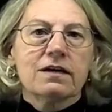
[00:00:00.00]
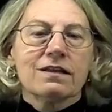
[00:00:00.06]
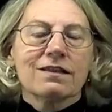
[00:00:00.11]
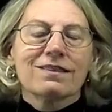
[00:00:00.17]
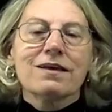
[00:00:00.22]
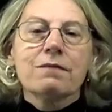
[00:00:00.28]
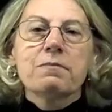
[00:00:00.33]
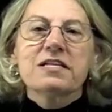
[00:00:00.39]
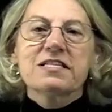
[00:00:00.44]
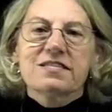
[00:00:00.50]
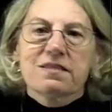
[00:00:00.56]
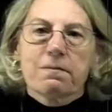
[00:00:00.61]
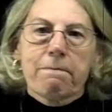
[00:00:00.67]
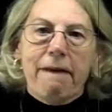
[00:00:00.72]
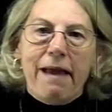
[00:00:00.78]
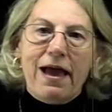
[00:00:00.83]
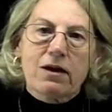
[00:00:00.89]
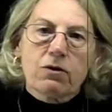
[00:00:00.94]
limits the
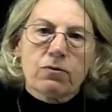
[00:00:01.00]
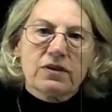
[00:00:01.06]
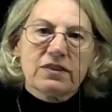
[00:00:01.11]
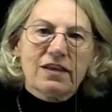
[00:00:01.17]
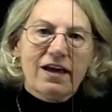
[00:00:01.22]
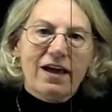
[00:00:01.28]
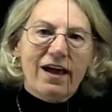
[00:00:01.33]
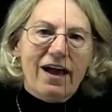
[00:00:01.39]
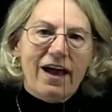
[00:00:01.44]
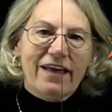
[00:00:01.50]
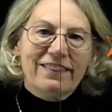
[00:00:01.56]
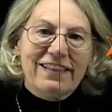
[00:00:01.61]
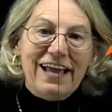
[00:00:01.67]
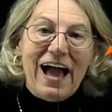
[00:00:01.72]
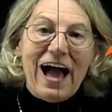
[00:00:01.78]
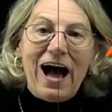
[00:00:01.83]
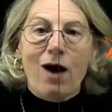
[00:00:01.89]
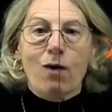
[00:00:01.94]
bandwidth at
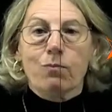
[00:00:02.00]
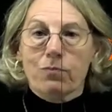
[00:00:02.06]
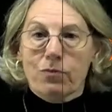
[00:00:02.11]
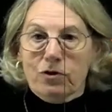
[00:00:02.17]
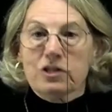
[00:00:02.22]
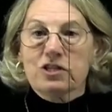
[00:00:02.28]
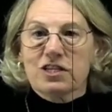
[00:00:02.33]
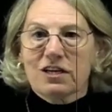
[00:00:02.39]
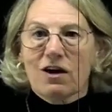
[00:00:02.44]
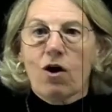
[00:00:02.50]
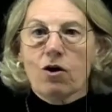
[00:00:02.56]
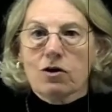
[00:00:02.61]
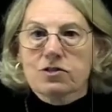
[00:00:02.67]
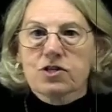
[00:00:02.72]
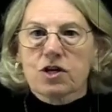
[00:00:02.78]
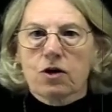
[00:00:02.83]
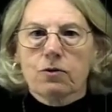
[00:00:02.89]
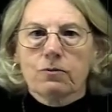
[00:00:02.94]
the output
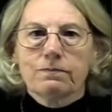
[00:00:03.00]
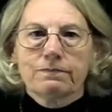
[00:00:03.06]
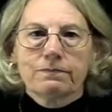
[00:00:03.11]
also.